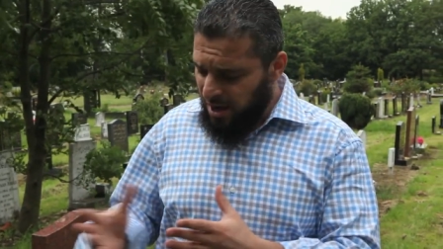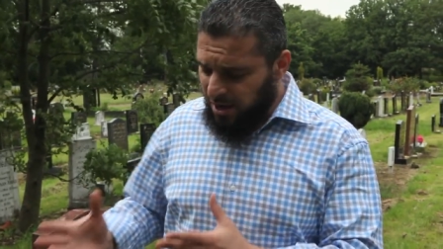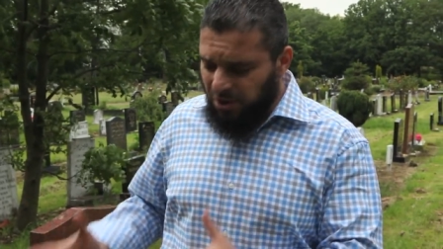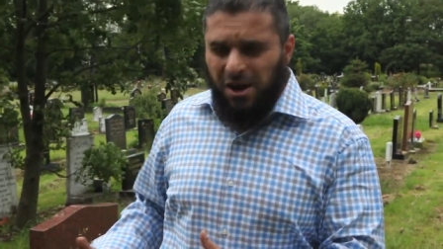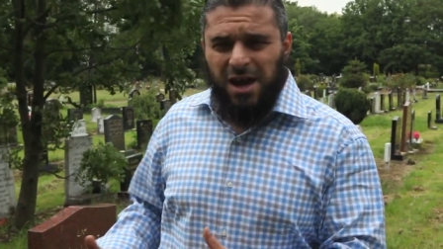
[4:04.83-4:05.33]
a
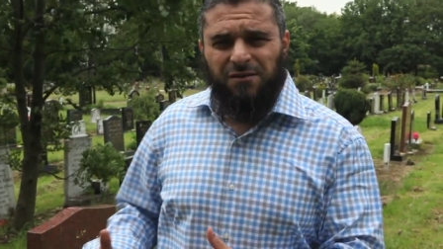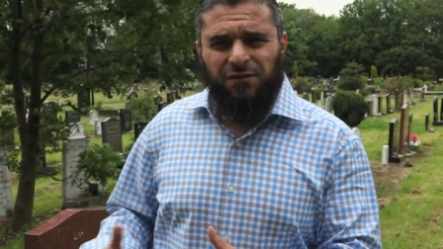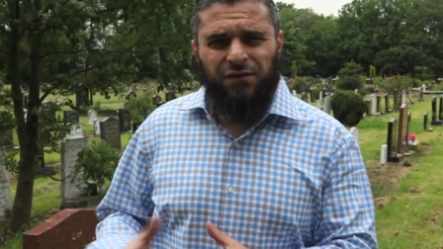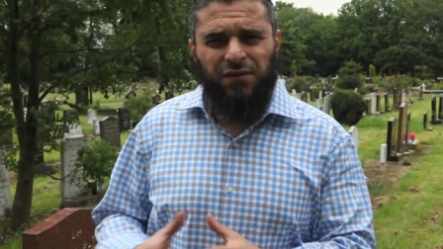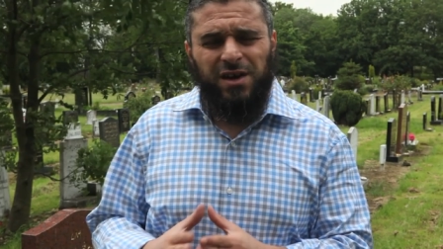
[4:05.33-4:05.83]
grave
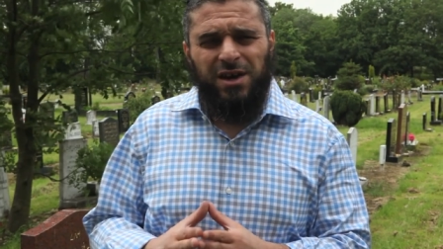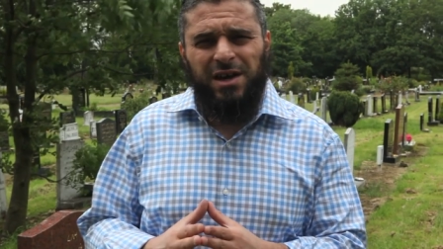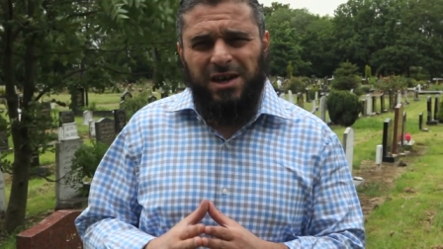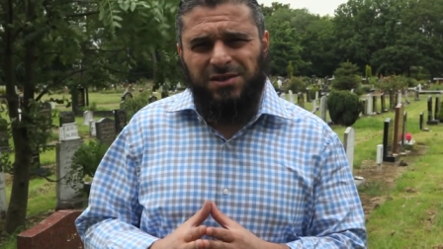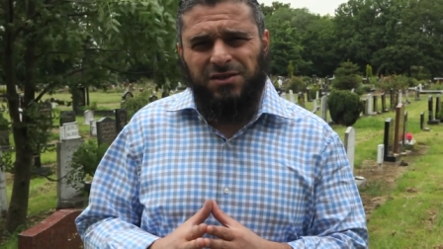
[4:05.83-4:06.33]

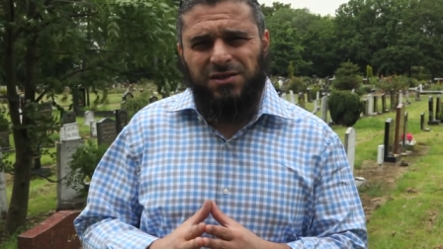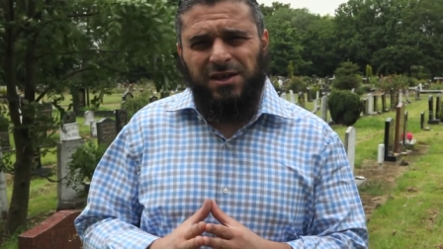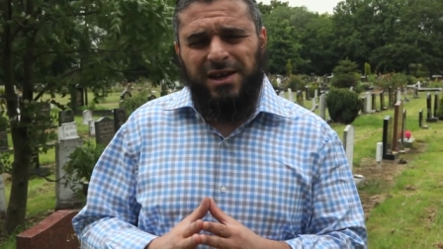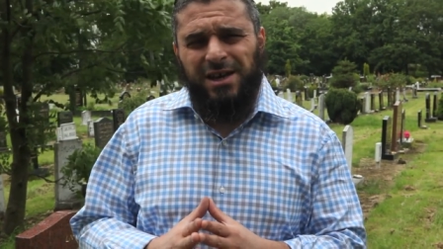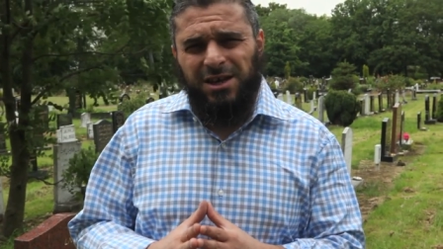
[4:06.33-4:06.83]
is
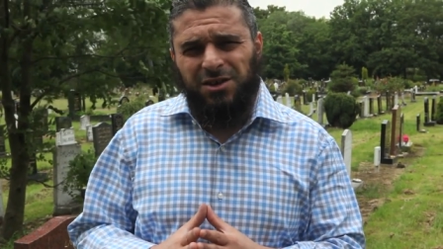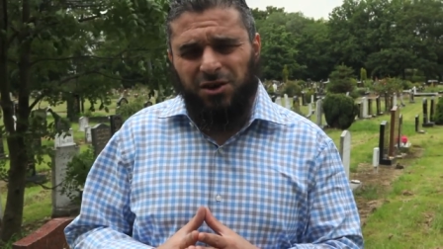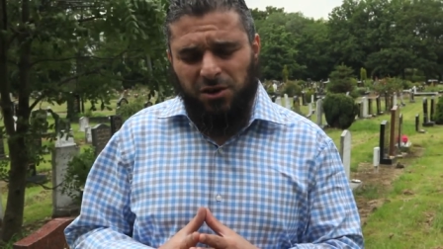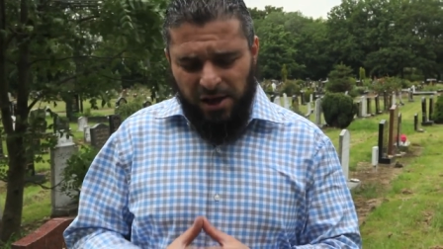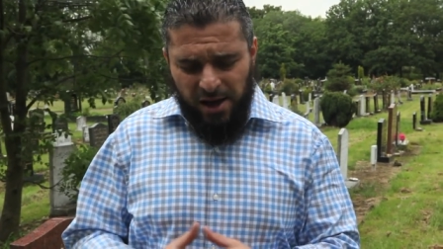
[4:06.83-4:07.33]

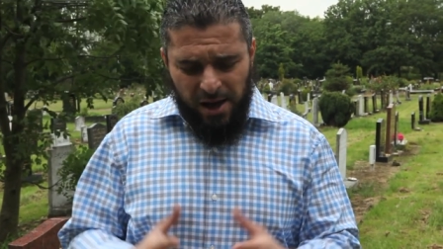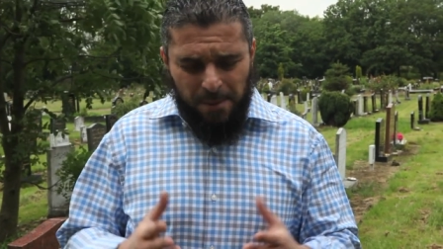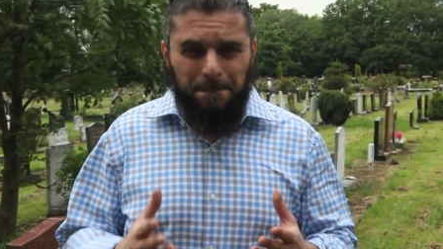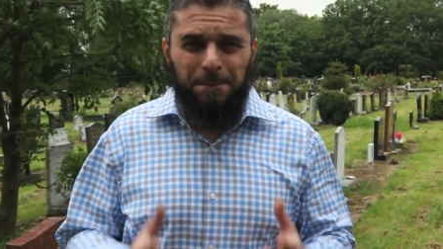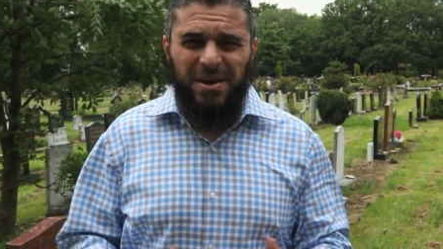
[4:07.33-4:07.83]
either
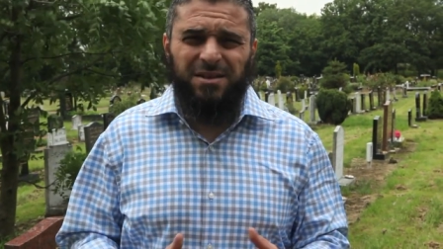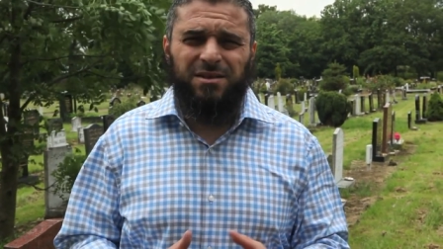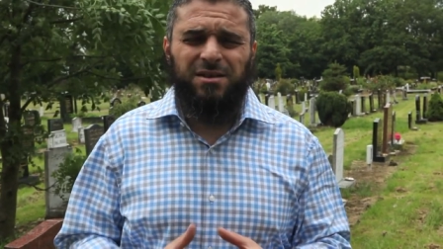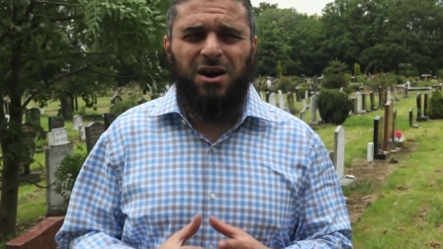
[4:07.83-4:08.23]
a pit